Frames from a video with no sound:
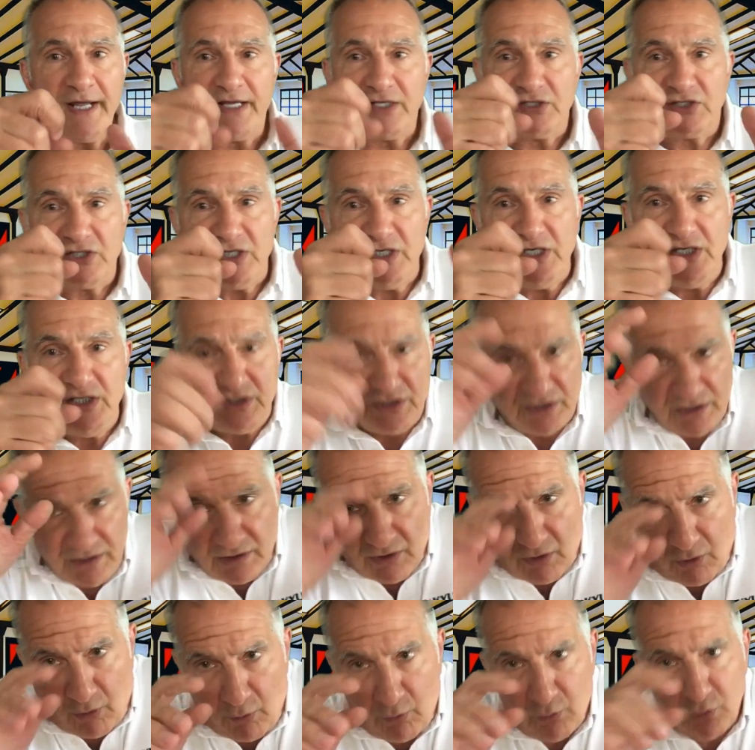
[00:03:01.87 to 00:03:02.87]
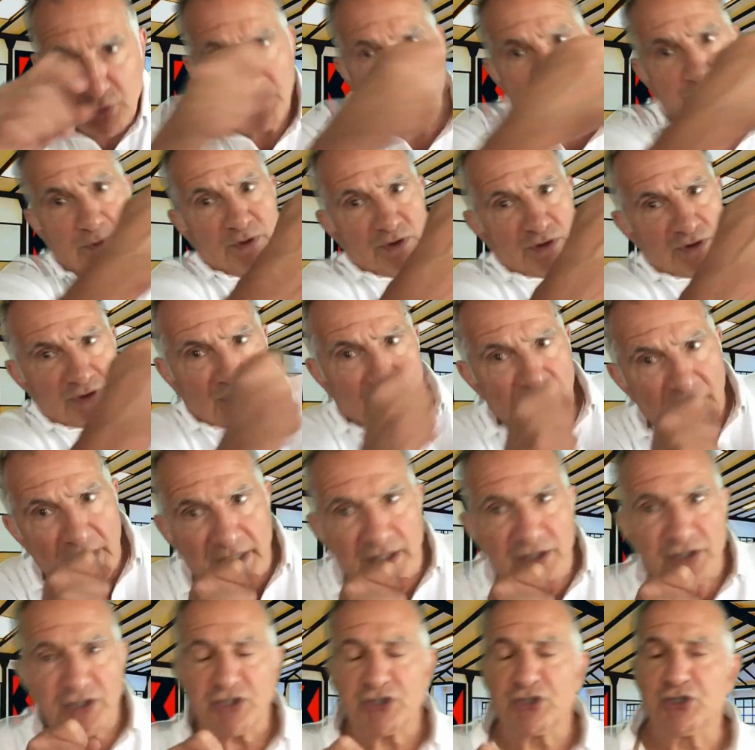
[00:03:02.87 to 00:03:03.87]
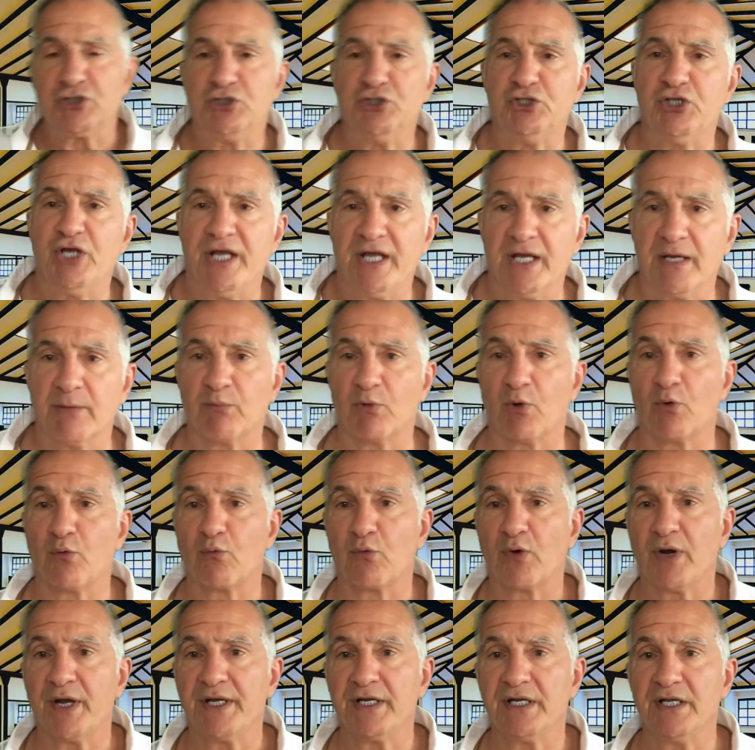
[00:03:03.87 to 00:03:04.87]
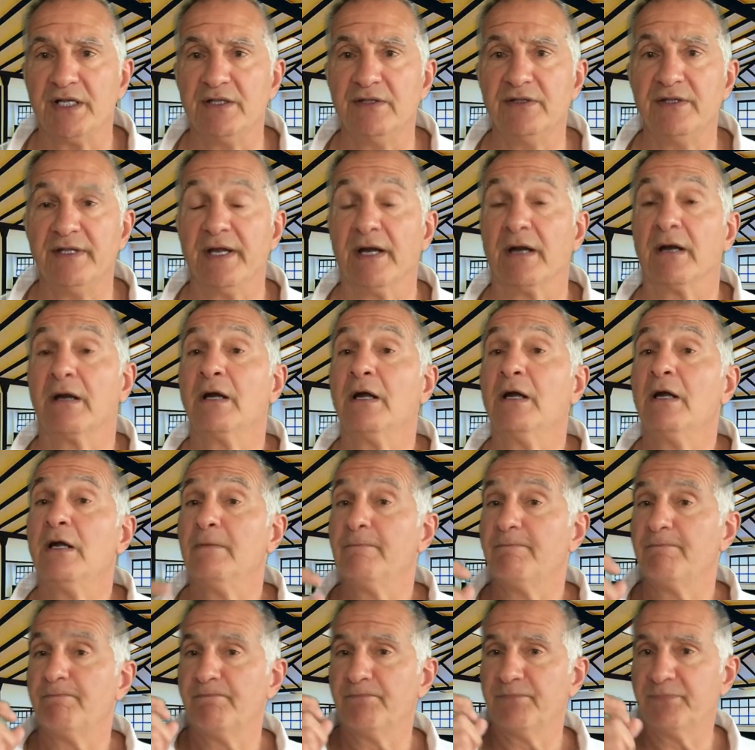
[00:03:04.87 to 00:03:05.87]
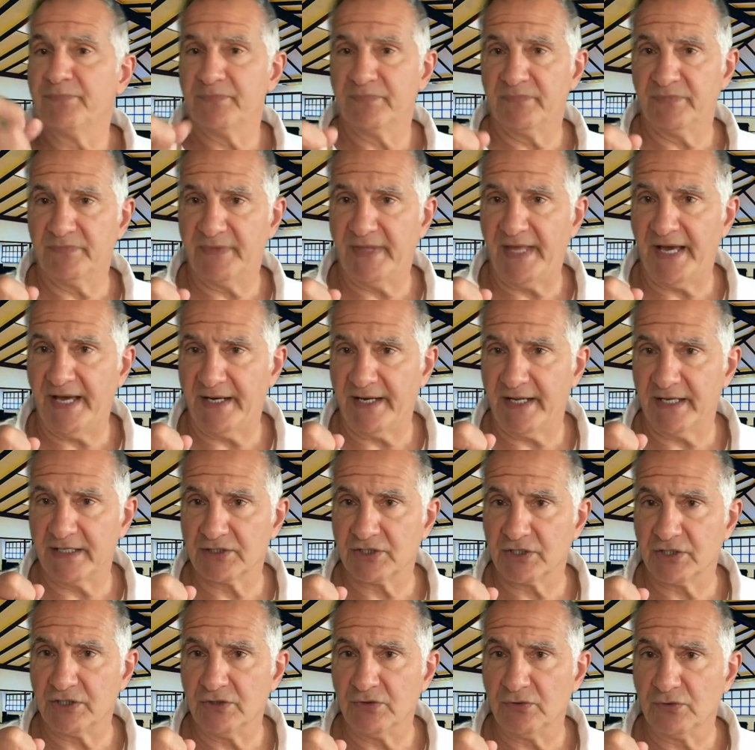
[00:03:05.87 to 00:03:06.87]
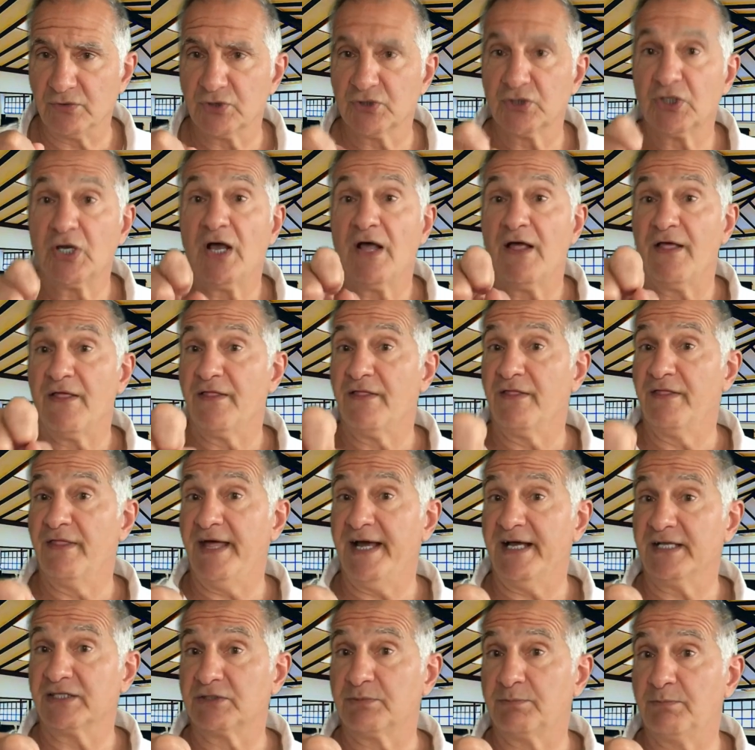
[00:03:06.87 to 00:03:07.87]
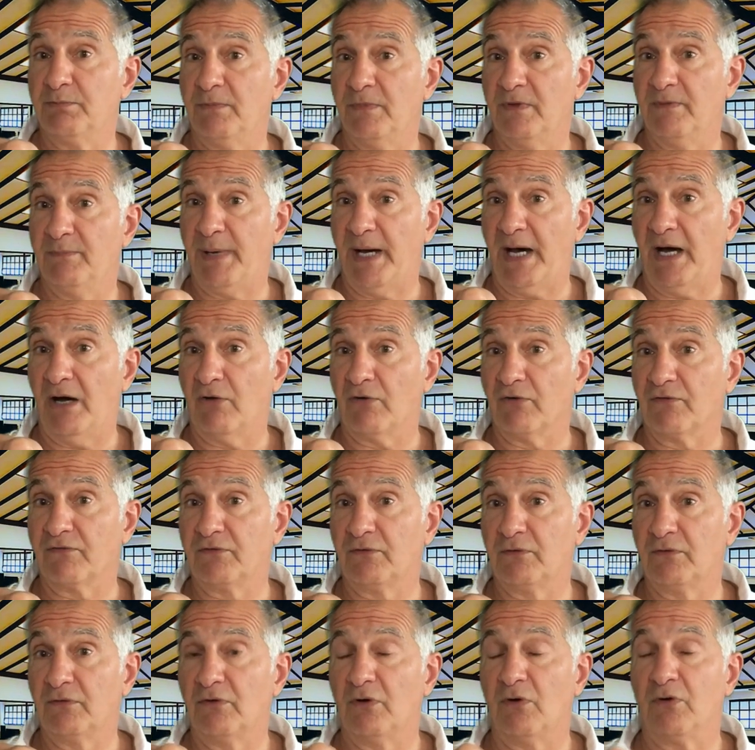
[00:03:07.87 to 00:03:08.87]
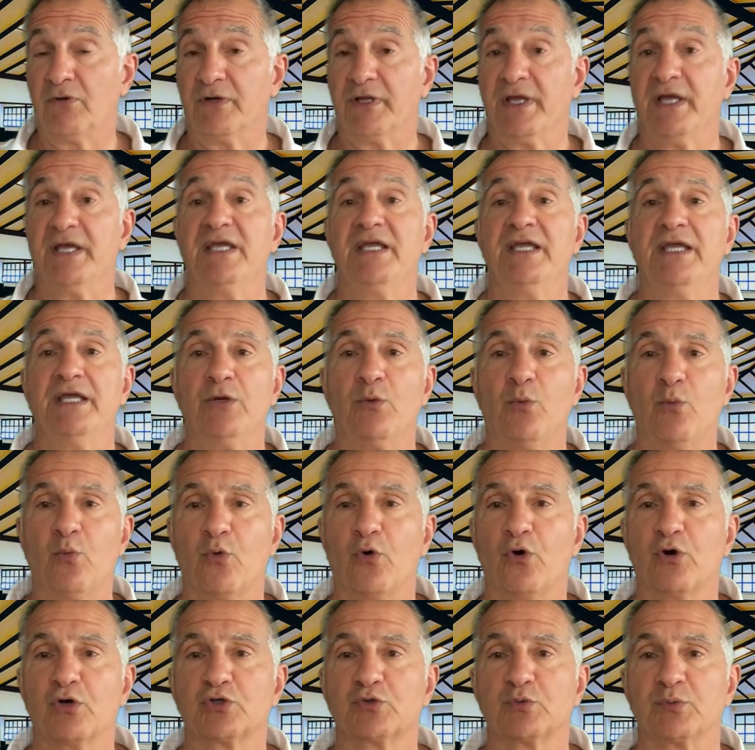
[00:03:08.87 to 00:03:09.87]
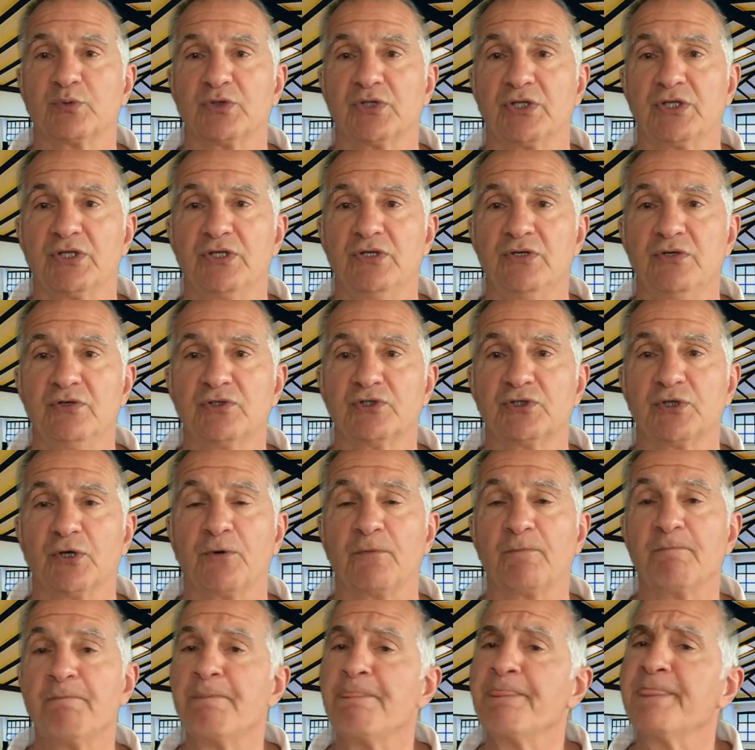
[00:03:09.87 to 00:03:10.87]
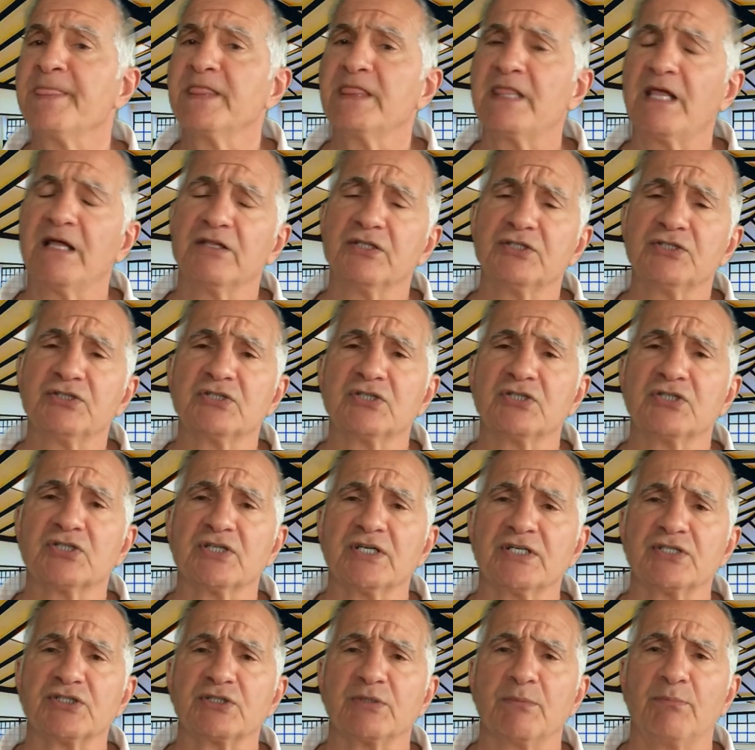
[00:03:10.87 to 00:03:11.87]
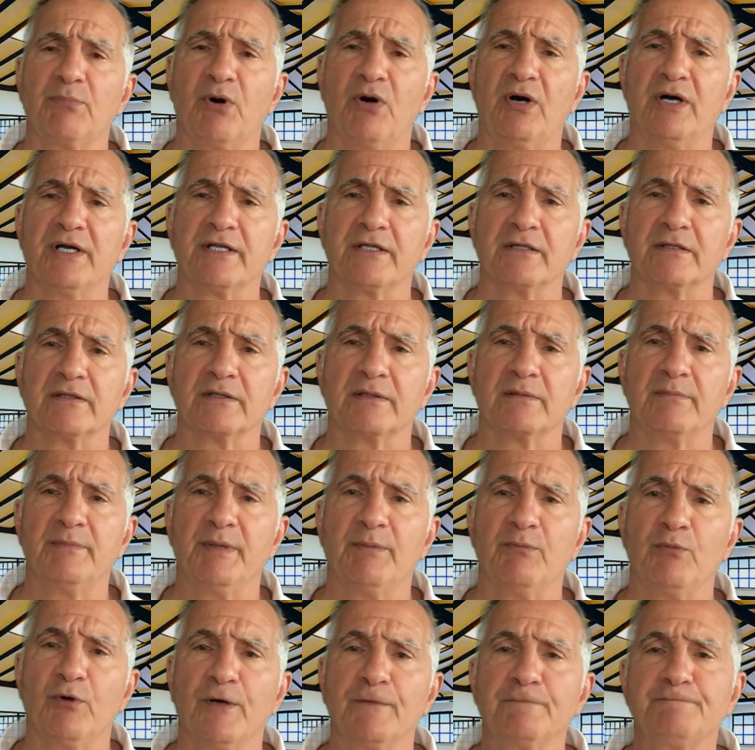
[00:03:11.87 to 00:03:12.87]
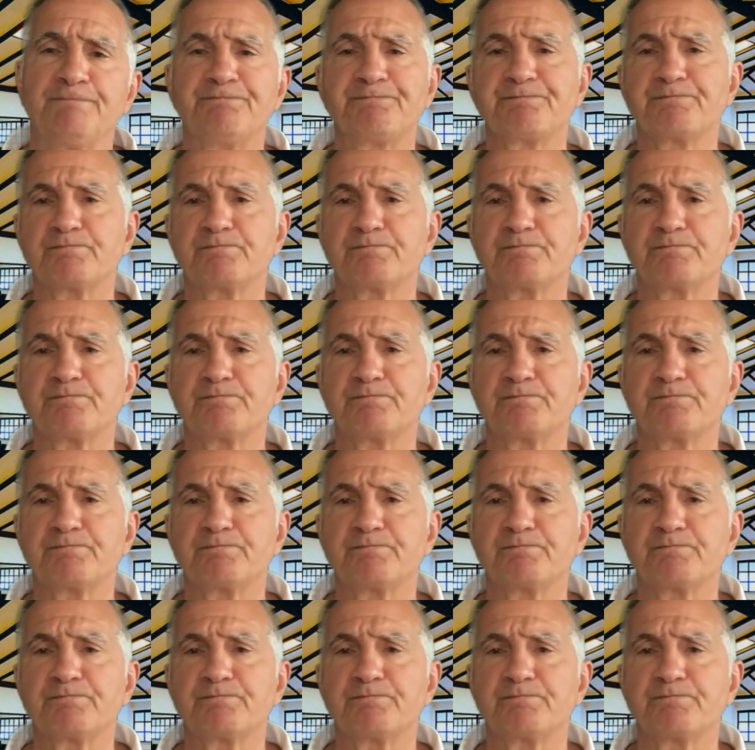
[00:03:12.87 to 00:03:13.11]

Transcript: it's easy to hold the person and just jam right in there. That has a use. That's powerful, okay? It works with the Kyusho. Now let's discuss the body a little bit more.